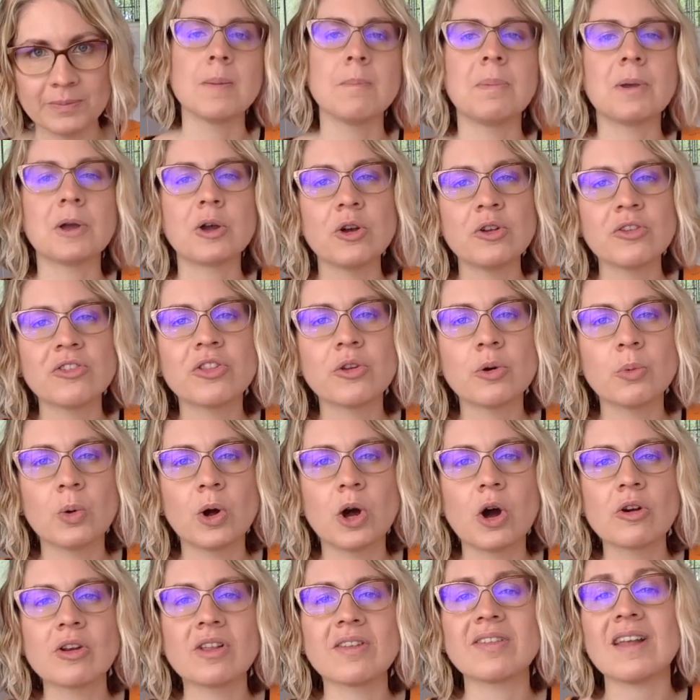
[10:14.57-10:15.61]
Because the
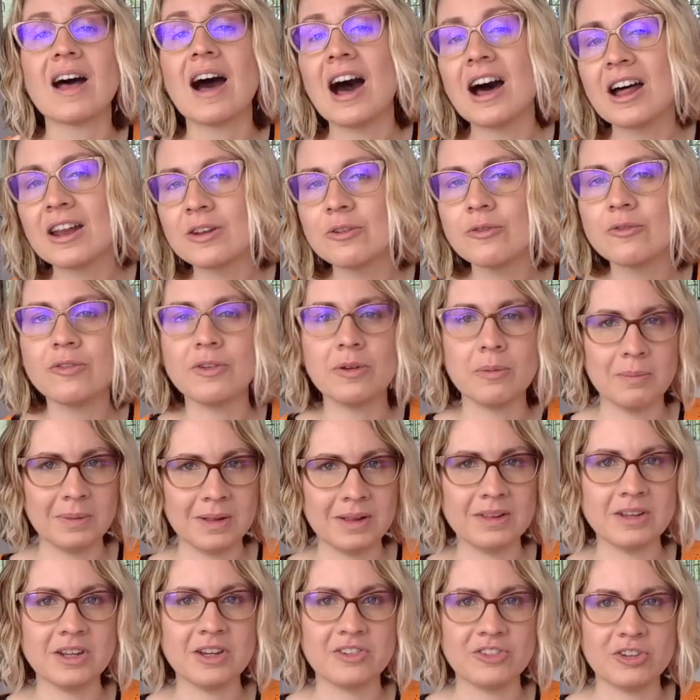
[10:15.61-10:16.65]
world is
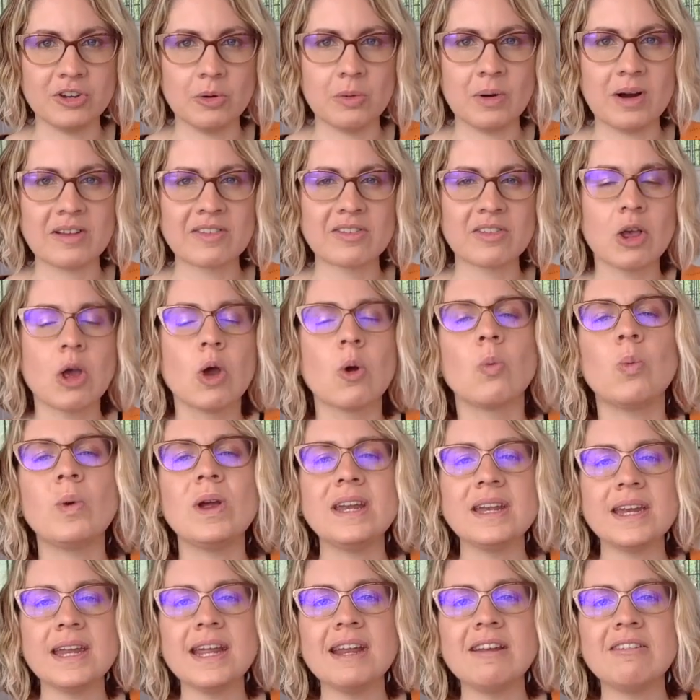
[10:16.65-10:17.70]
unfamiliar to us, we
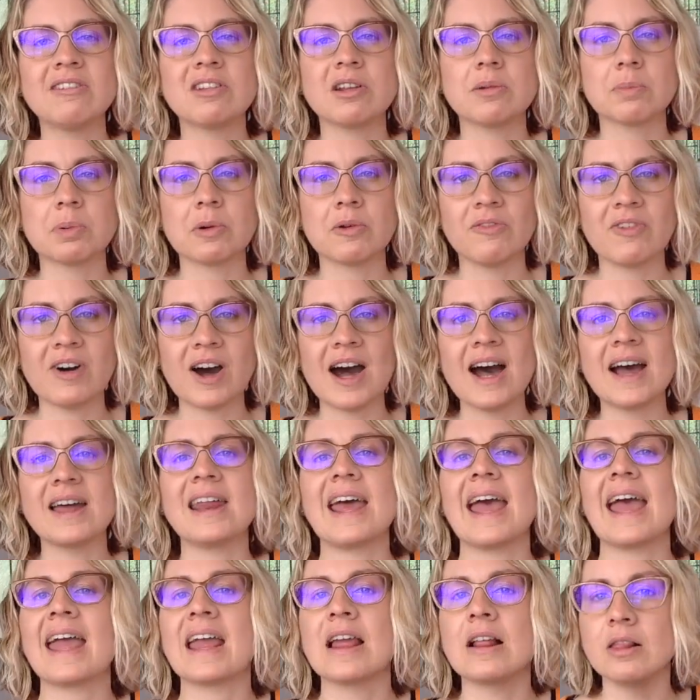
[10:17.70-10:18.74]
need to provide
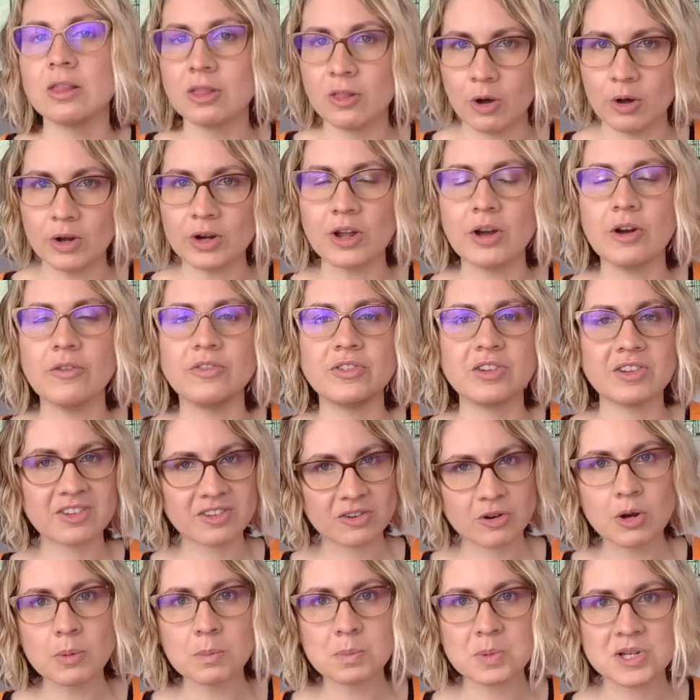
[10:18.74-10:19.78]
a lot of
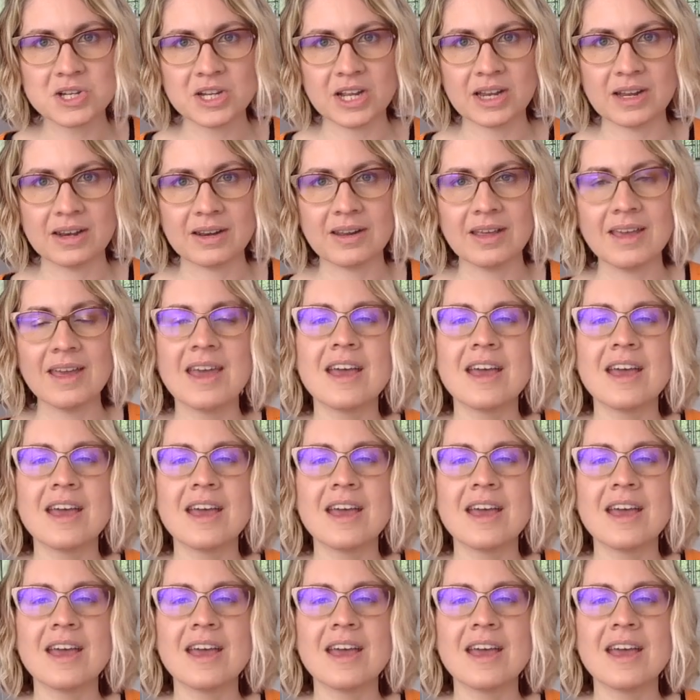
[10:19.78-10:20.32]
description.